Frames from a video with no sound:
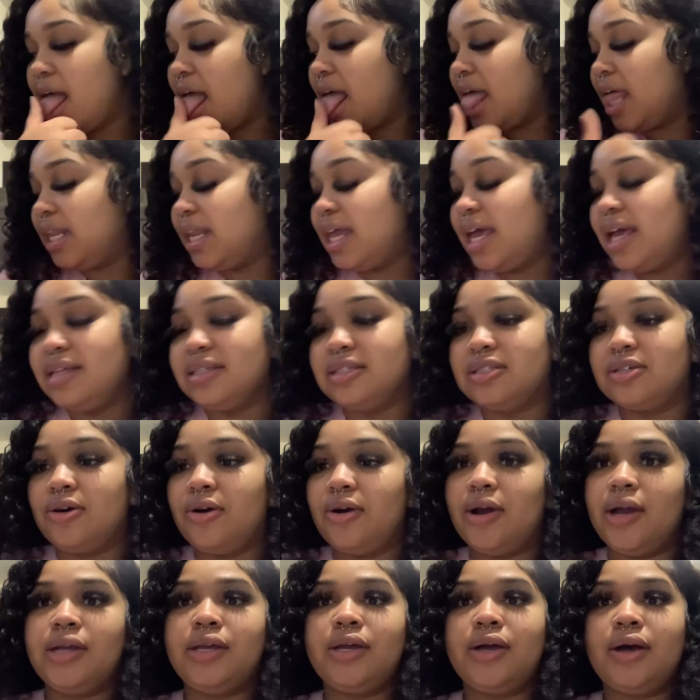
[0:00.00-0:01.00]
Last
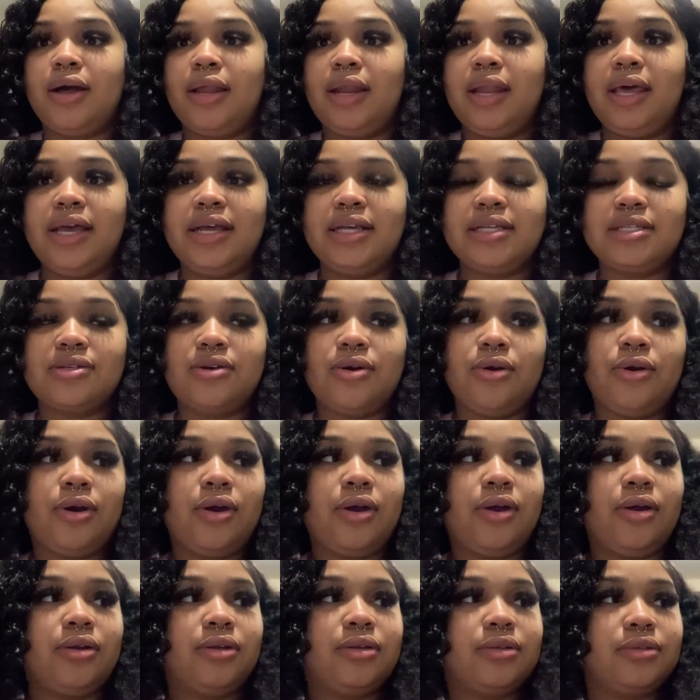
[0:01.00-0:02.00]
card, y'all. Last
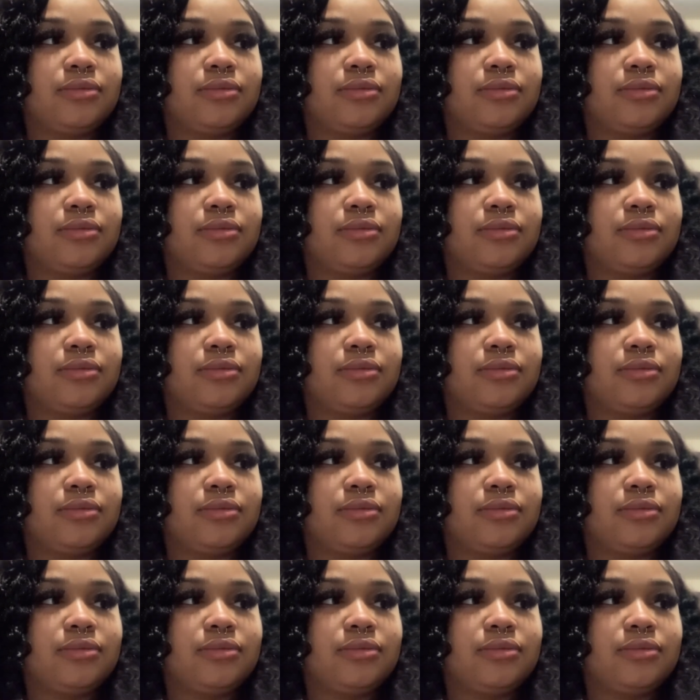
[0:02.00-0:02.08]
card.